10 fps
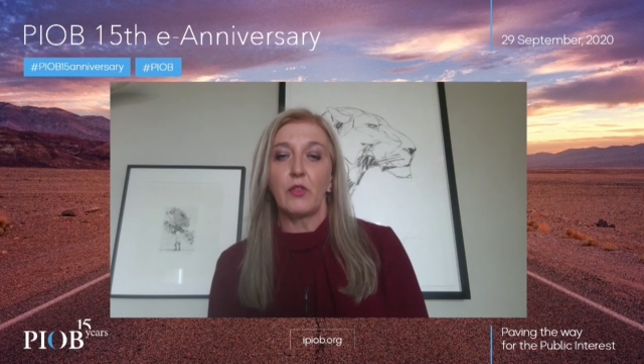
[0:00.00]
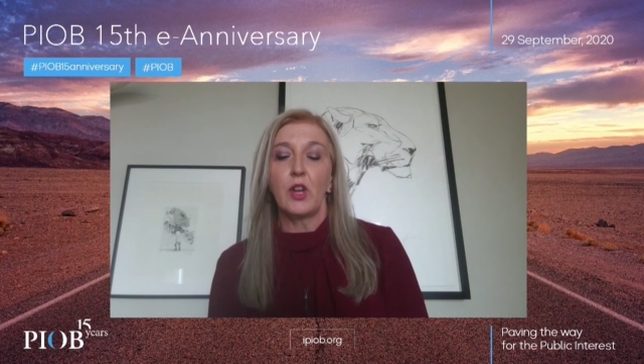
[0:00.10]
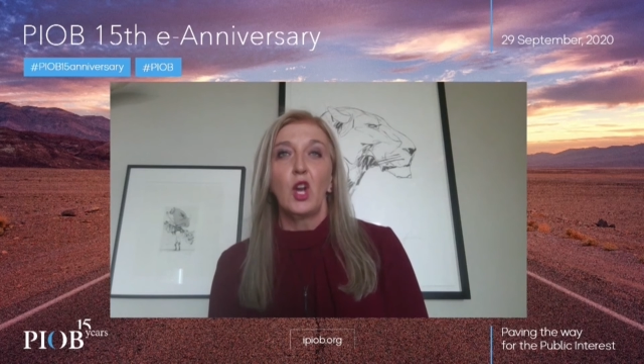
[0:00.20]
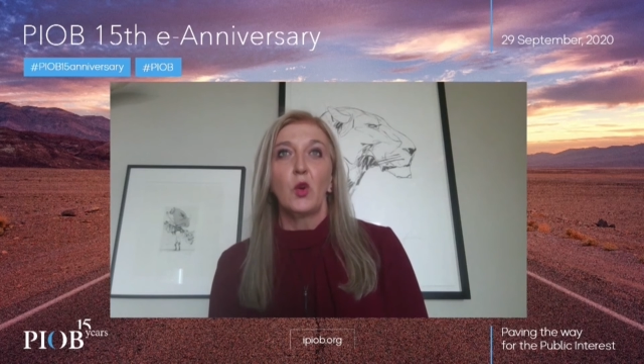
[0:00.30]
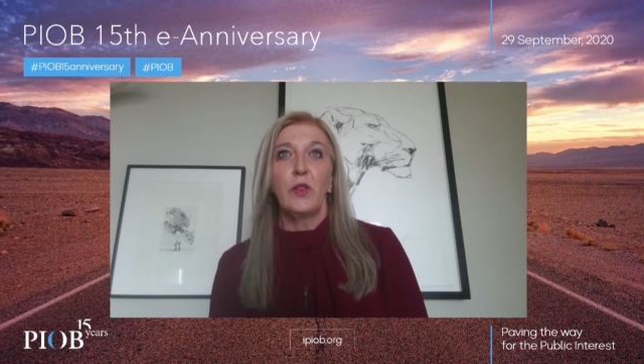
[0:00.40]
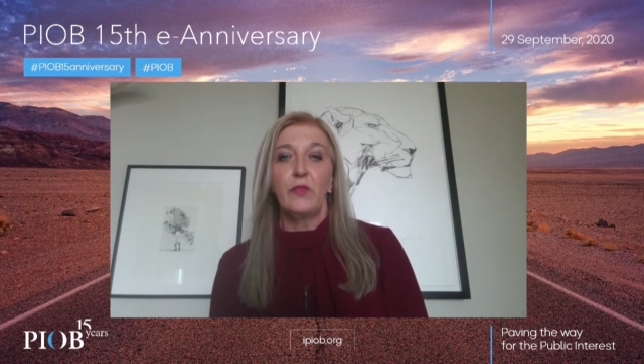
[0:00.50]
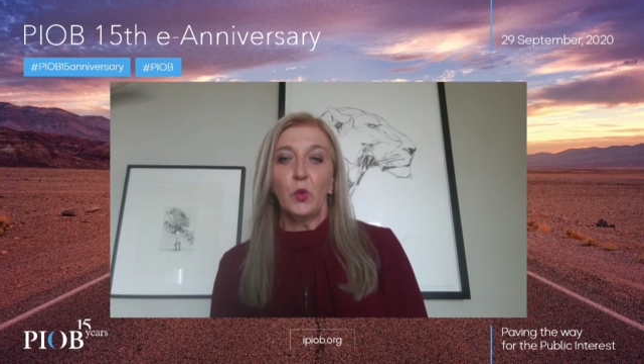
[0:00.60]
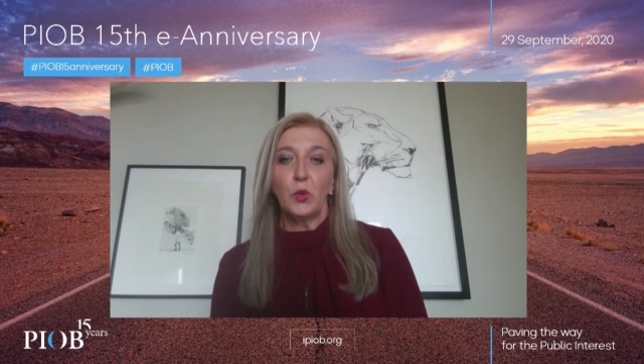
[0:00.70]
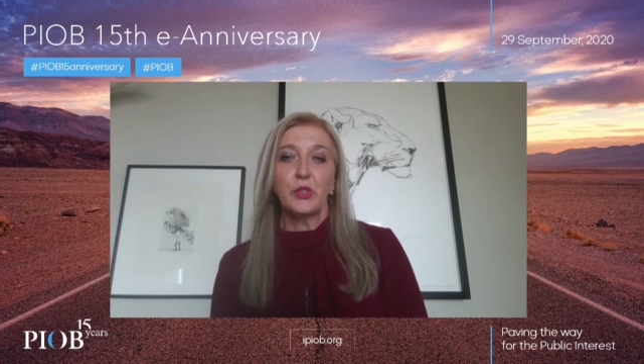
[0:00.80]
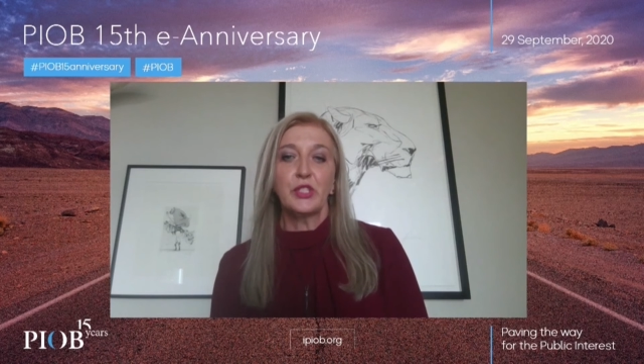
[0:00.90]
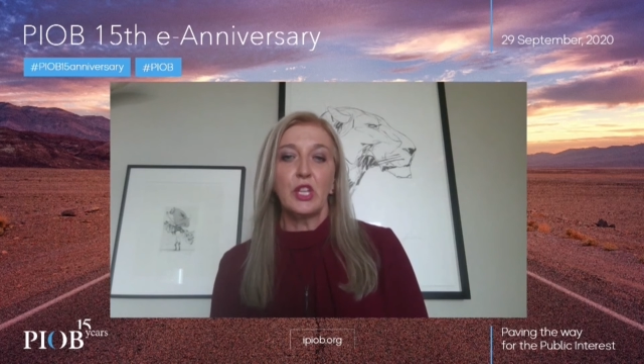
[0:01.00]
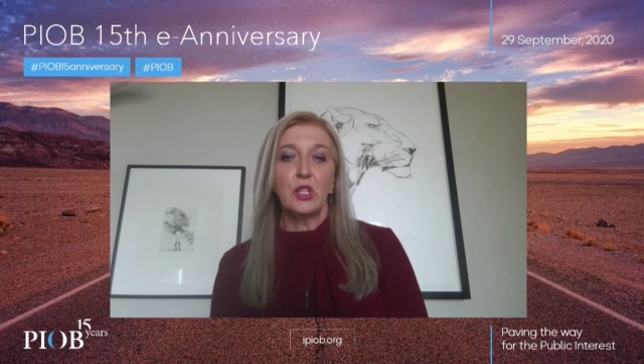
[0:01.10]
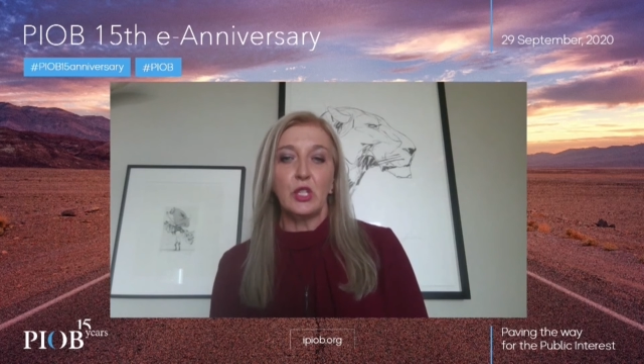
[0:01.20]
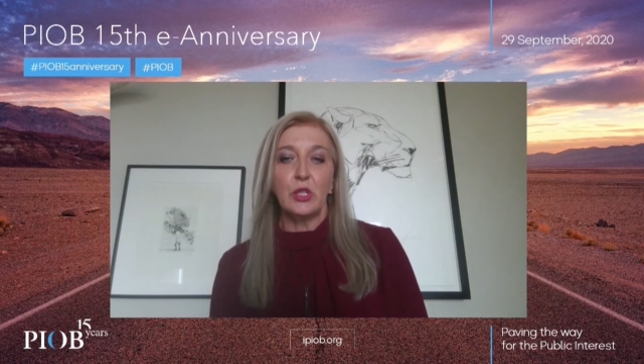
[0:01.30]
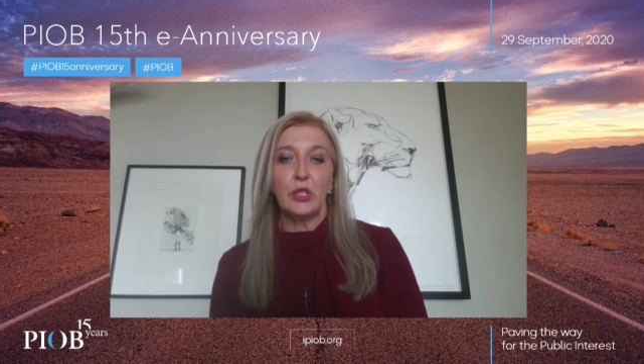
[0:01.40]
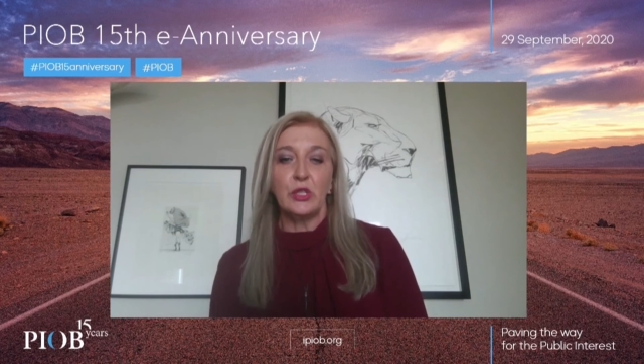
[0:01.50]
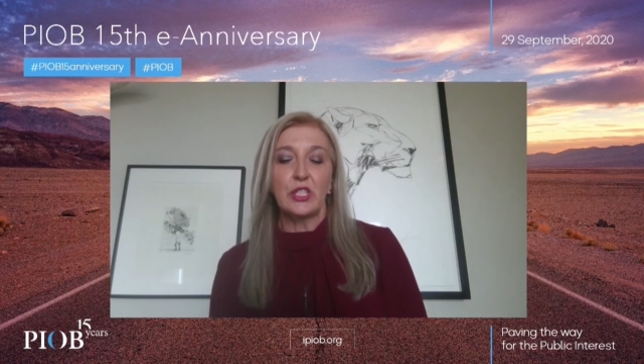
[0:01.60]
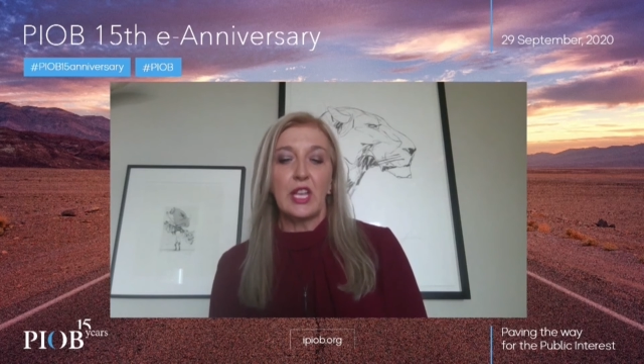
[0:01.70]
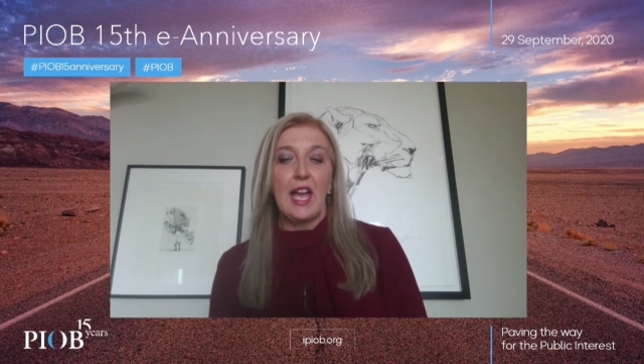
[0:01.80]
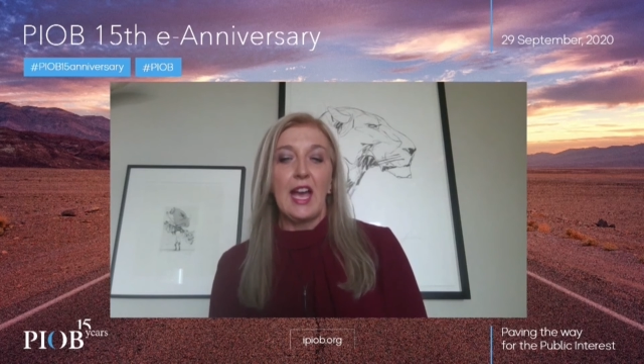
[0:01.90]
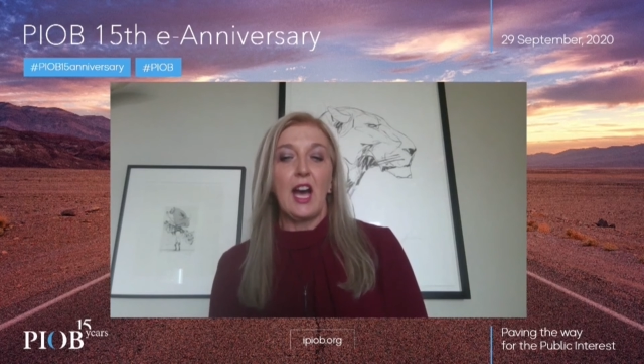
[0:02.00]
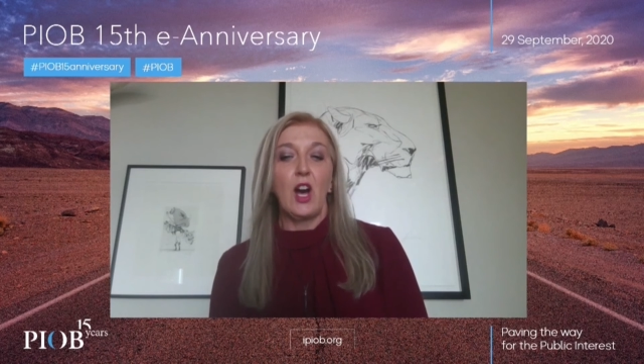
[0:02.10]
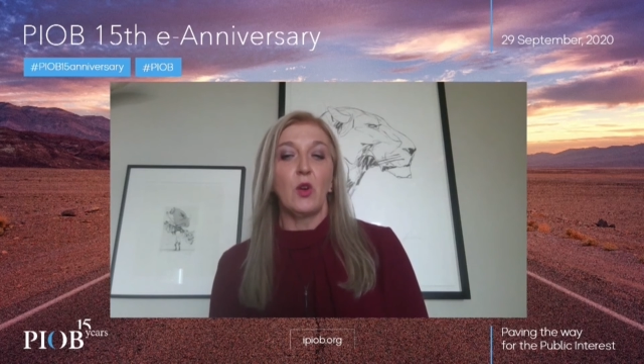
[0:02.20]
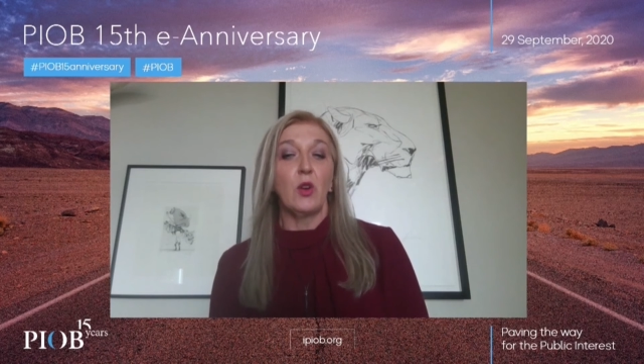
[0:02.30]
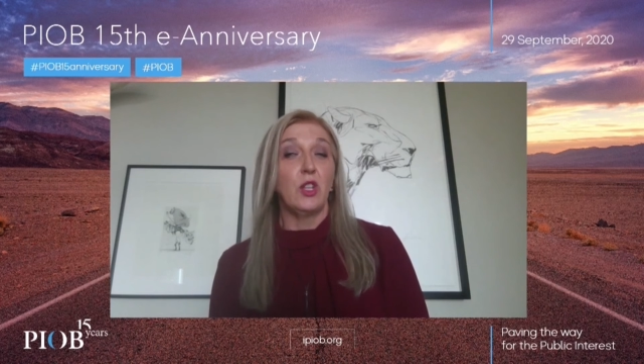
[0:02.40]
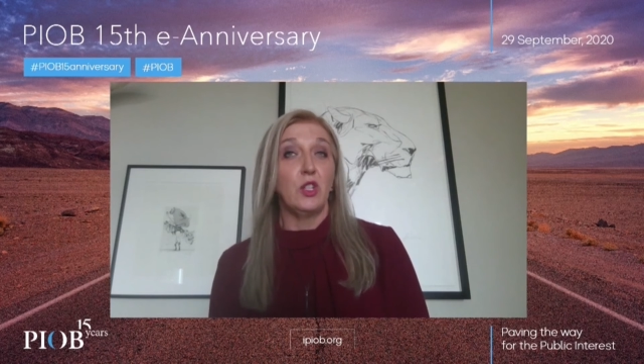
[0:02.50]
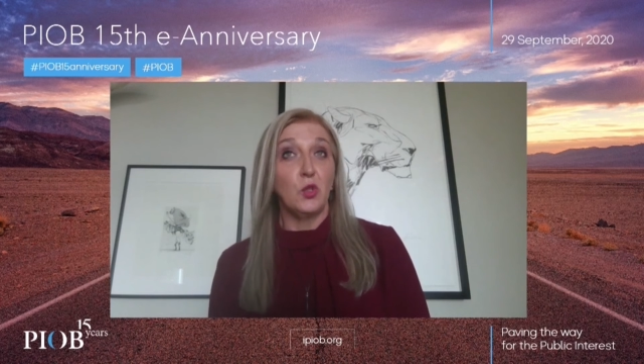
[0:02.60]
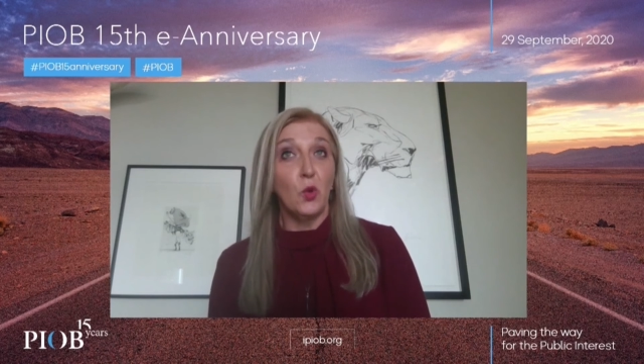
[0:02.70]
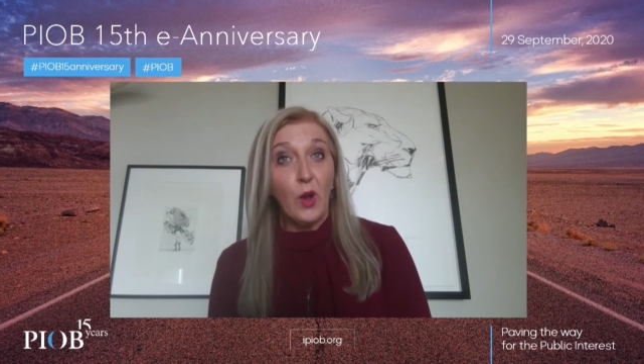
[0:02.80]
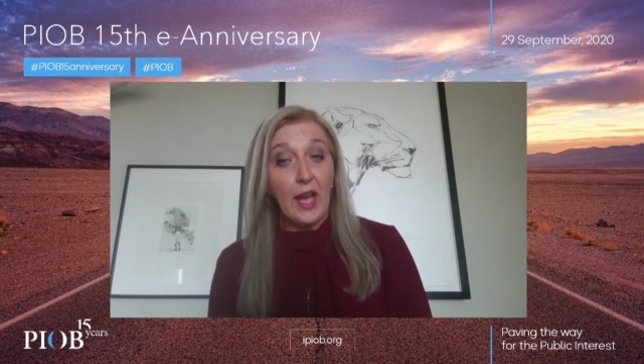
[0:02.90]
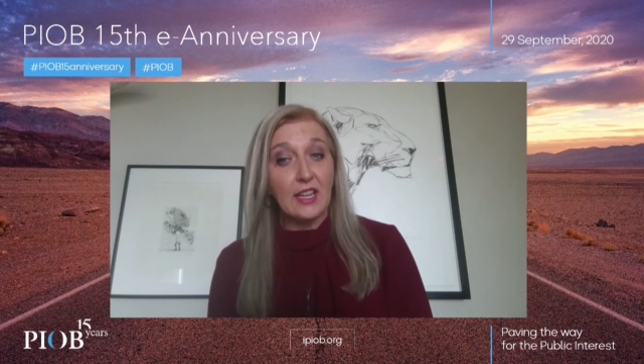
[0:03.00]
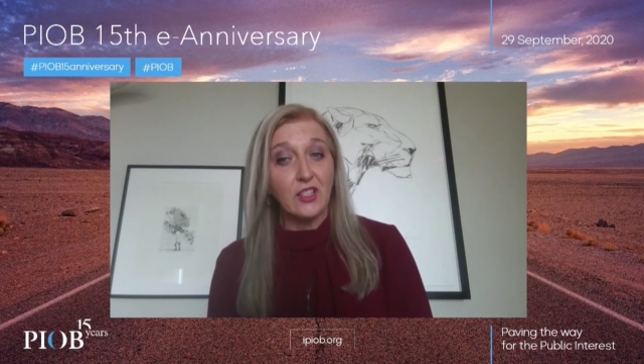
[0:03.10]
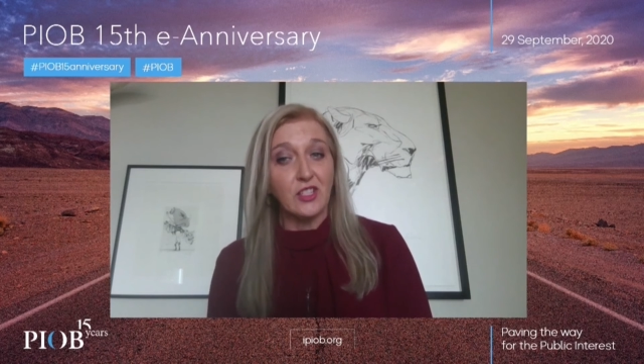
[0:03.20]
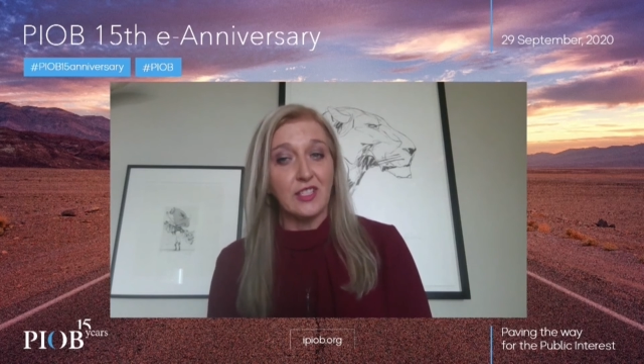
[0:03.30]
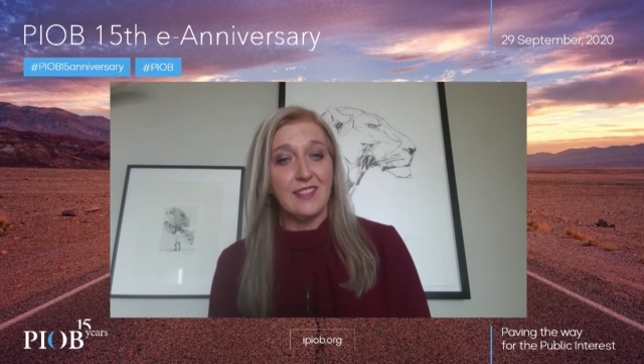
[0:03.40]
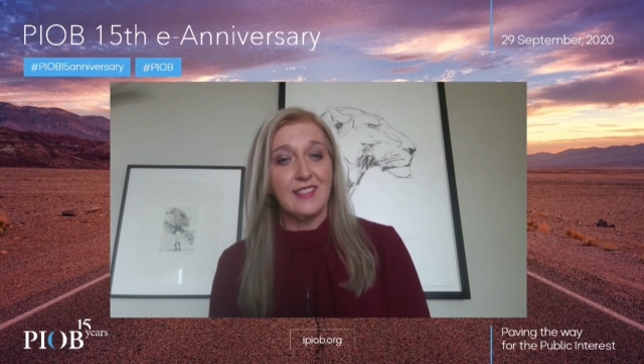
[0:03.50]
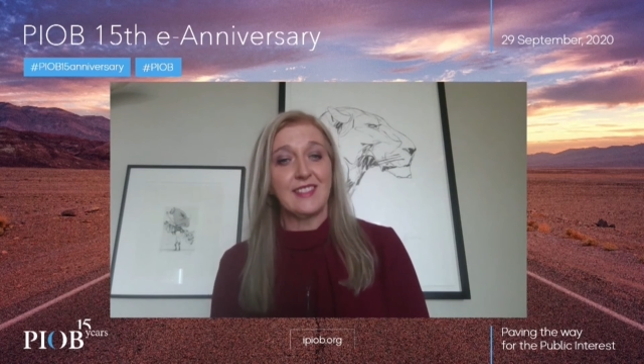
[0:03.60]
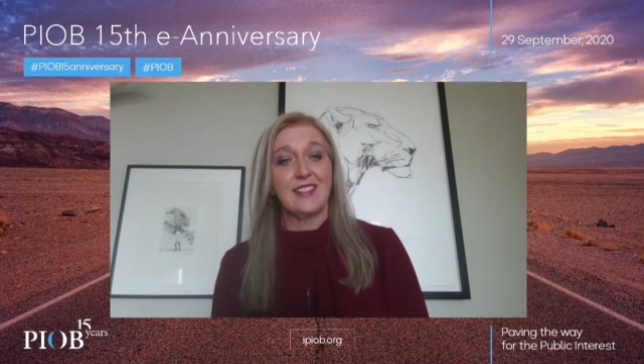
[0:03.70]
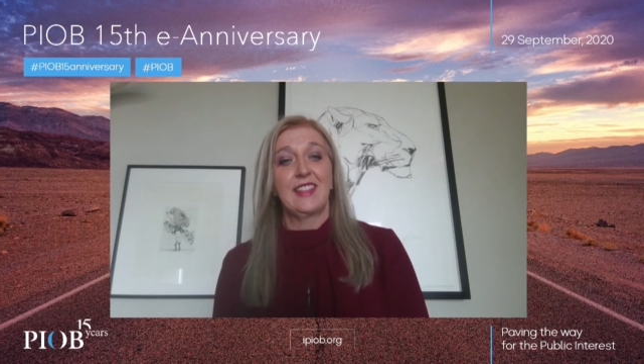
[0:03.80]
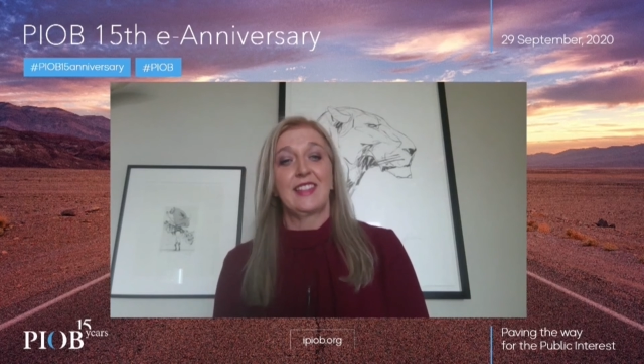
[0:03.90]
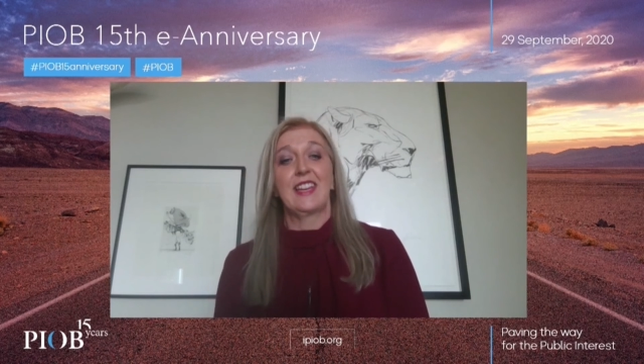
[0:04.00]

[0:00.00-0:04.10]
of. We've also learned how your actions